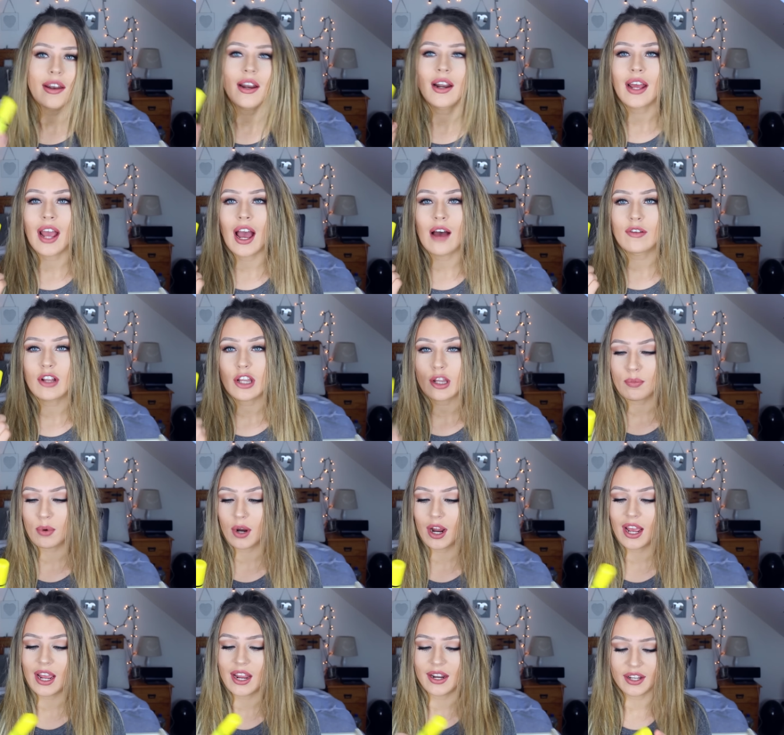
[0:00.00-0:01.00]
And then I have a
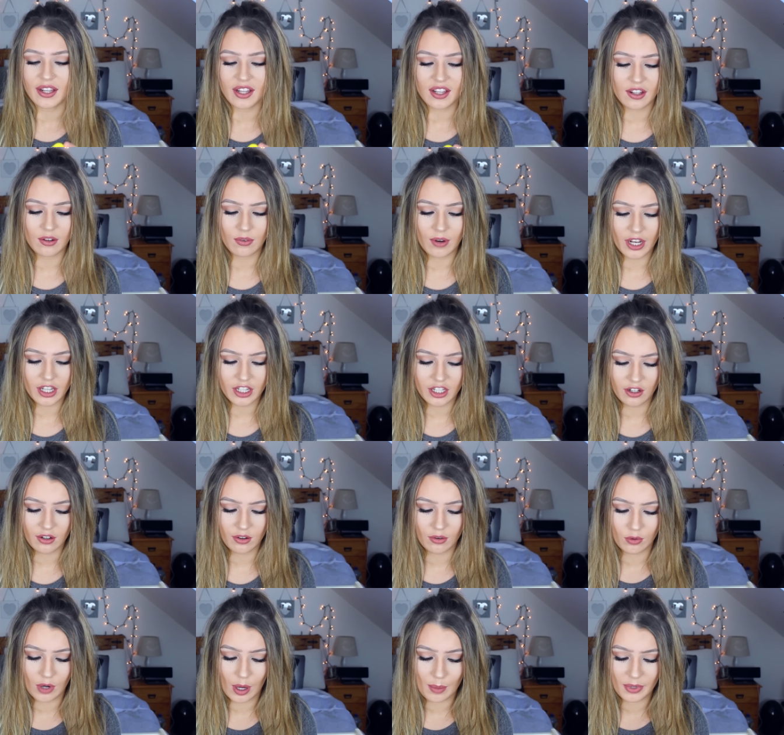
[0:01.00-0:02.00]
spray. This is the
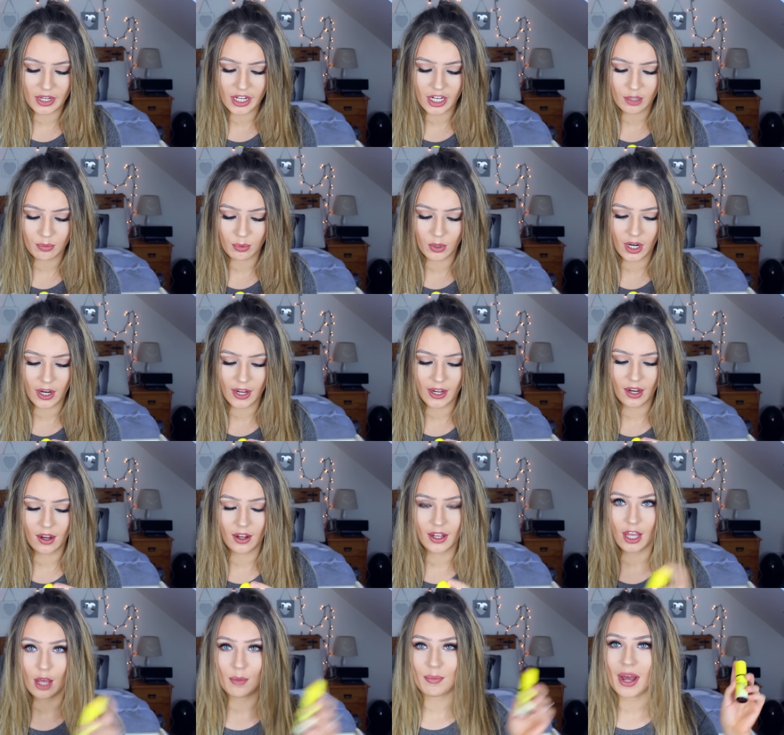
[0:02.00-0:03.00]
Rescue Remedy spray.
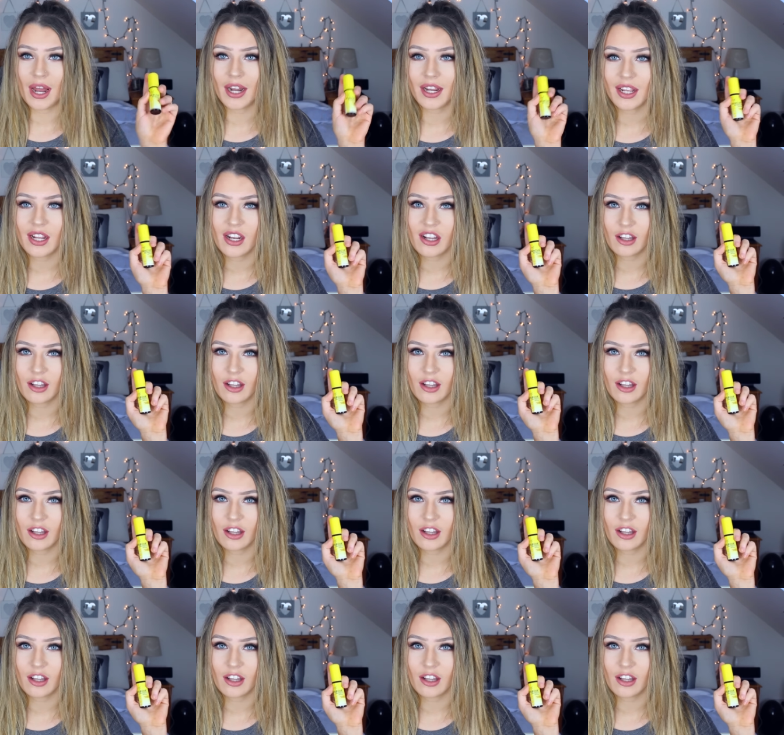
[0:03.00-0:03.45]
I get panicky